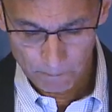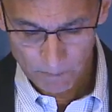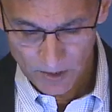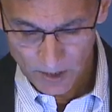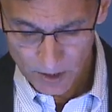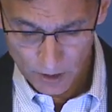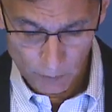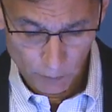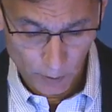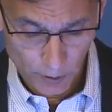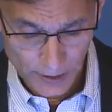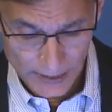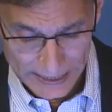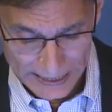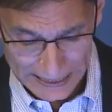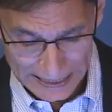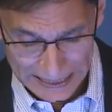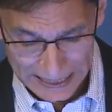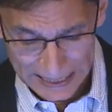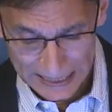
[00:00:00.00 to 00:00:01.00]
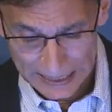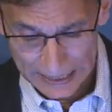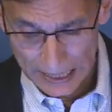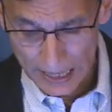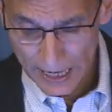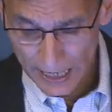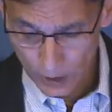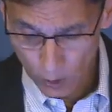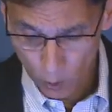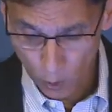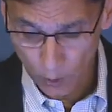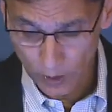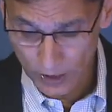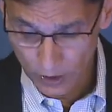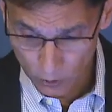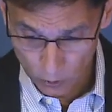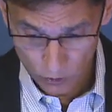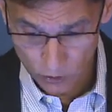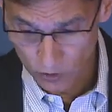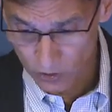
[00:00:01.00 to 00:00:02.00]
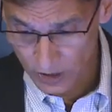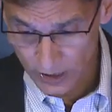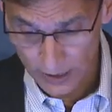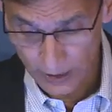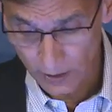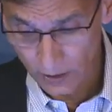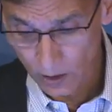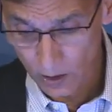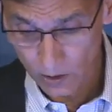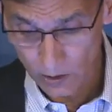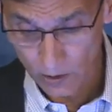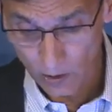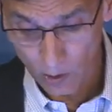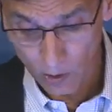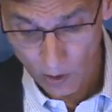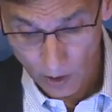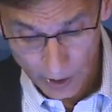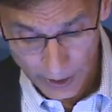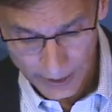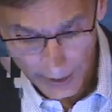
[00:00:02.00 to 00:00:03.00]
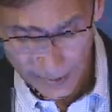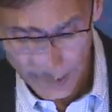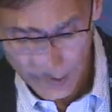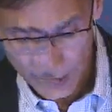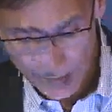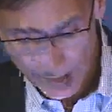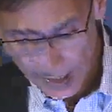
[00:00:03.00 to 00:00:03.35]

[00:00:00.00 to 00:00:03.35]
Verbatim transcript: converting uh, iron ore into steel or, or iron.